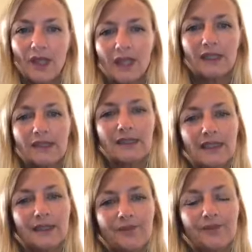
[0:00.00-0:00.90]
And
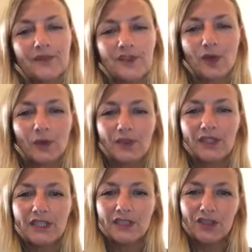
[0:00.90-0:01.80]
um, so I
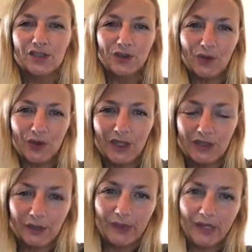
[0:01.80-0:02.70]
wanted to just talk a
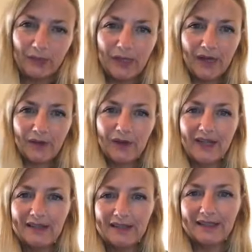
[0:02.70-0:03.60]
little bit about
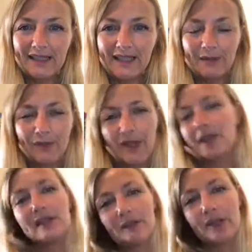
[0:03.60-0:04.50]
that today and my
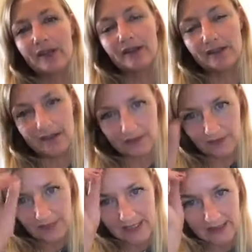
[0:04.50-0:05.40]
experience
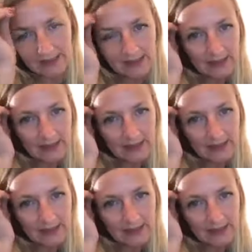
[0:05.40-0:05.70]
of that.